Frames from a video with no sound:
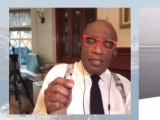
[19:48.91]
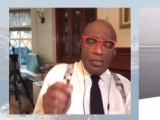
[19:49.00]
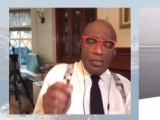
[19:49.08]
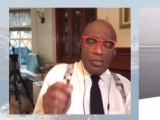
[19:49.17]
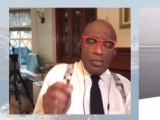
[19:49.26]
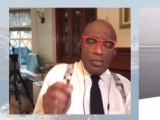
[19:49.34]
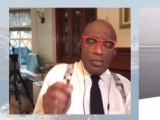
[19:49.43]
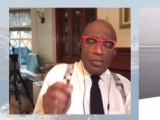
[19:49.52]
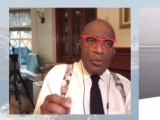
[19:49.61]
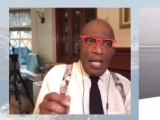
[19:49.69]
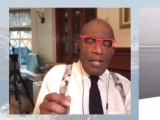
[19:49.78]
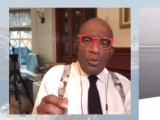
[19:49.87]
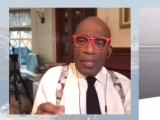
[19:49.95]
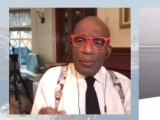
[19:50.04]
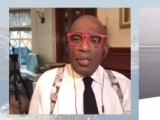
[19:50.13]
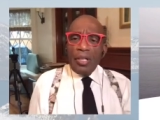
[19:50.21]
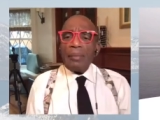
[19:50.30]
I mean, since
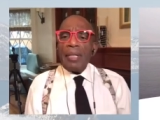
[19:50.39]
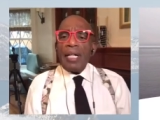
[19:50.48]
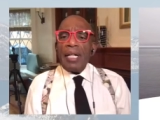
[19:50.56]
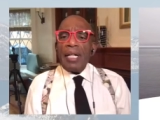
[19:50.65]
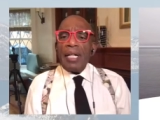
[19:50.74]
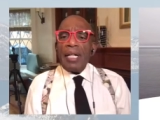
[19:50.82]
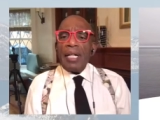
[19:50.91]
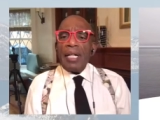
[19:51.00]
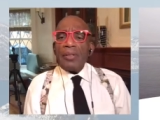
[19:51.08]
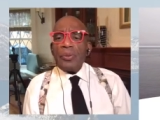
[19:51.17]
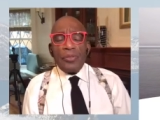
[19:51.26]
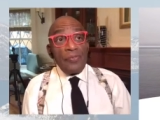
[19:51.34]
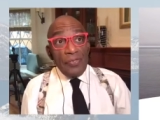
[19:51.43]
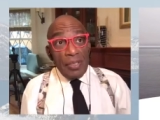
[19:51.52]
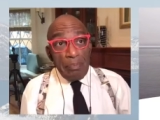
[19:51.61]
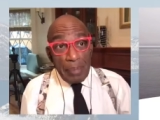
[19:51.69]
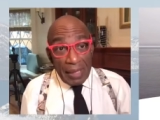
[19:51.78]
2003, we're talking about
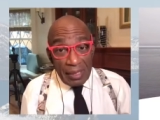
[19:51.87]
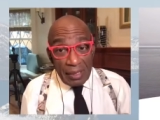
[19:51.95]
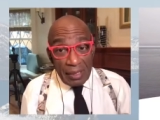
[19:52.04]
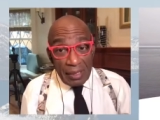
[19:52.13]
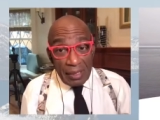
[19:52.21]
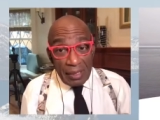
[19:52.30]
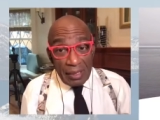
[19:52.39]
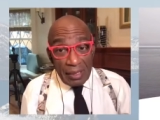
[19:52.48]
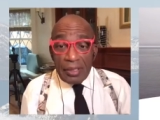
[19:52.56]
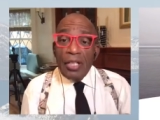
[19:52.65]
250 billion,